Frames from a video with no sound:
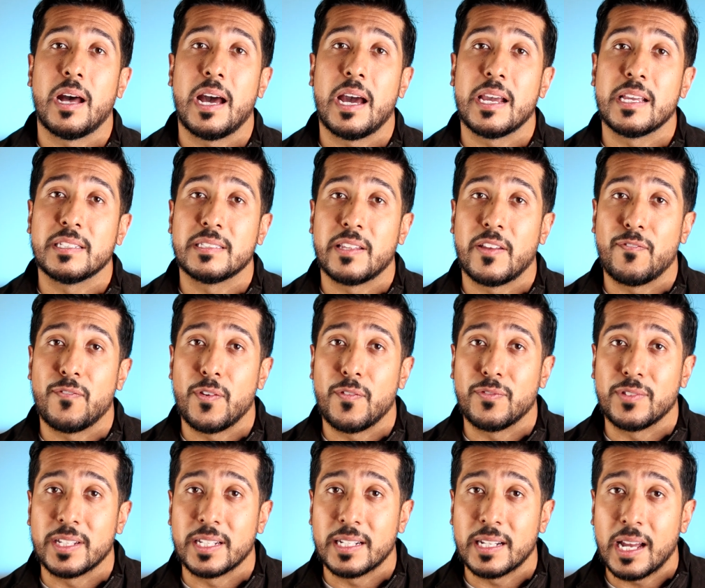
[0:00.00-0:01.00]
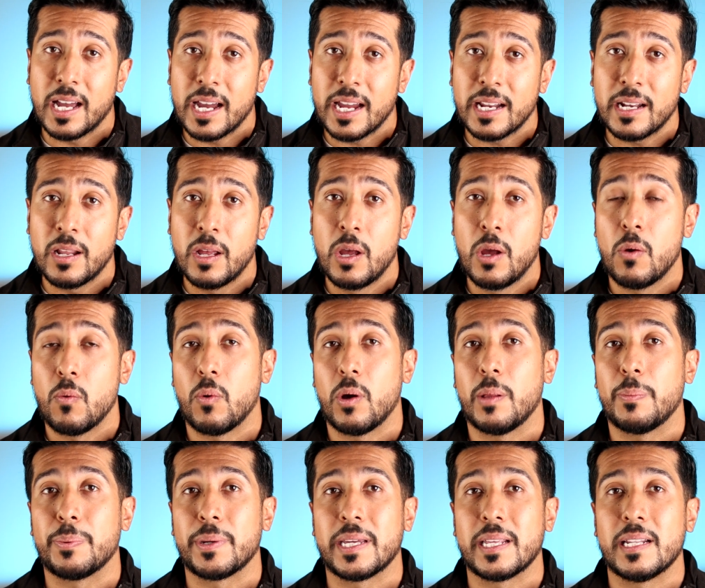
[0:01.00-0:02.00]
highest at 59,
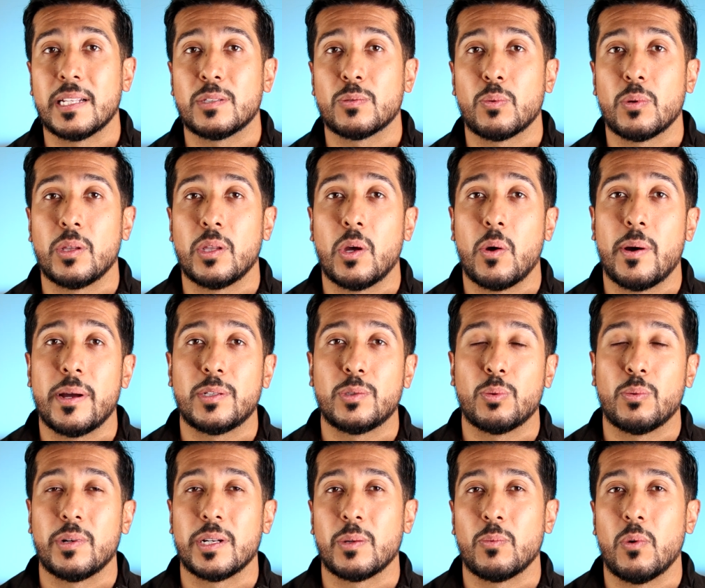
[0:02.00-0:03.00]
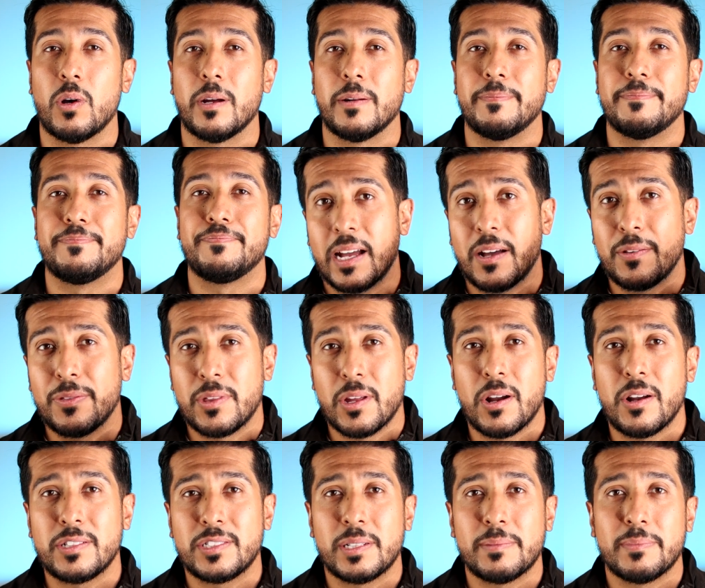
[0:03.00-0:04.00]
while peanuts were low at 21. Now,
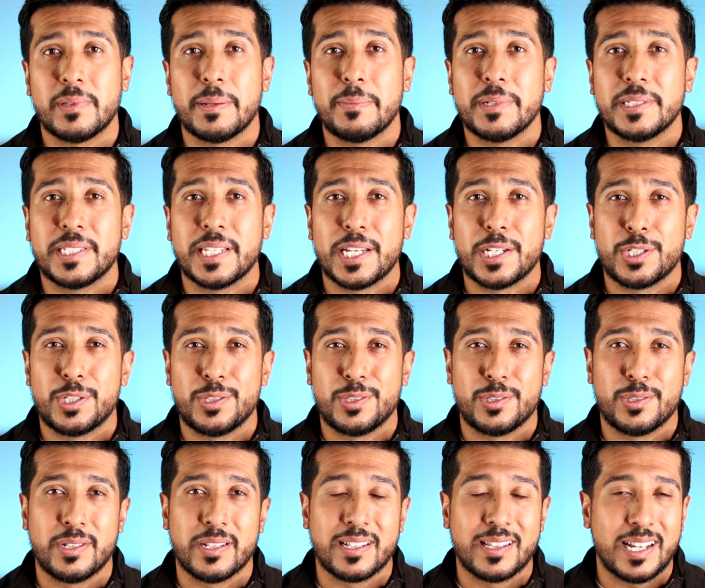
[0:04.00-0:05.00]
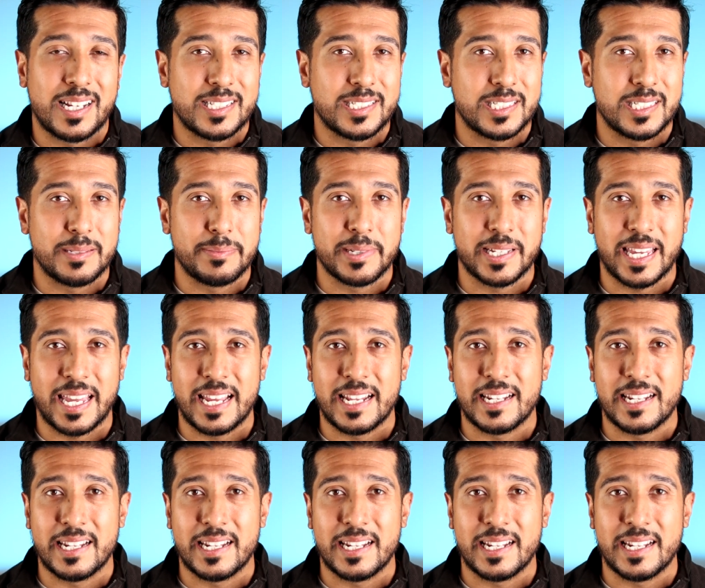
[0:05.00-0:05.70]
there are some limitations to the glycemic